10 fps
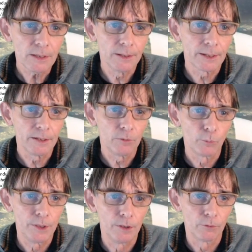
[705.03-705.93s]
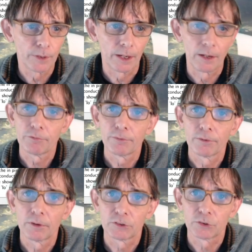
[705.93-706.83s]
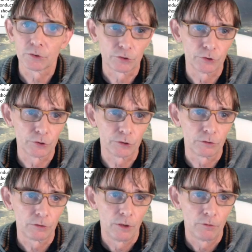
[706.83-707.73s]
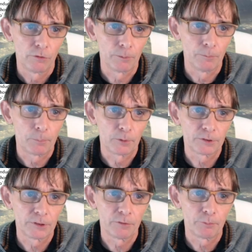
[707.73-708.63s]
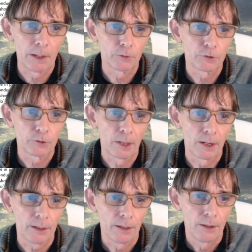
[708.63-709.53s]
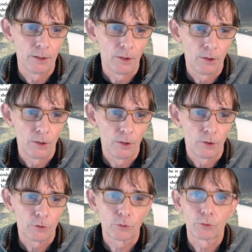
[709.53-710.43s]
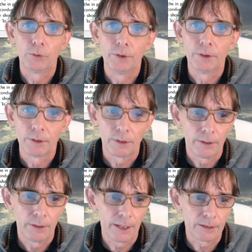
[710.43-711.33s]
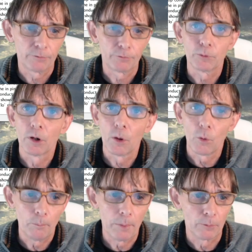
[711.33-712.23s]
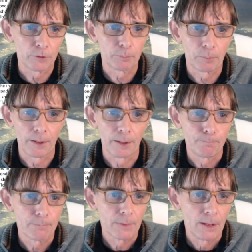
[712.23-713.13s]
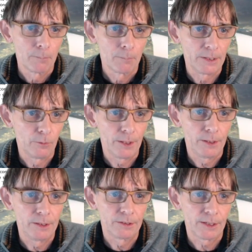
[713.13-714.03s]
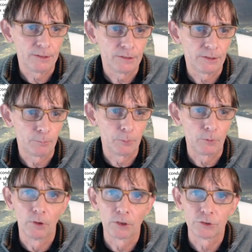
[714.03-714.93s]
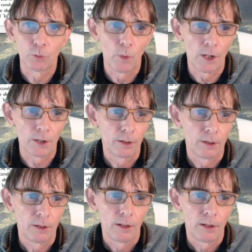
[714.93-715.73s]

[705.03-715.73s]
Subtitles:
And again, we don't have a short circuit from the positive power supply to the negative, to the low power supply. But anyway, in this case that you put logic 1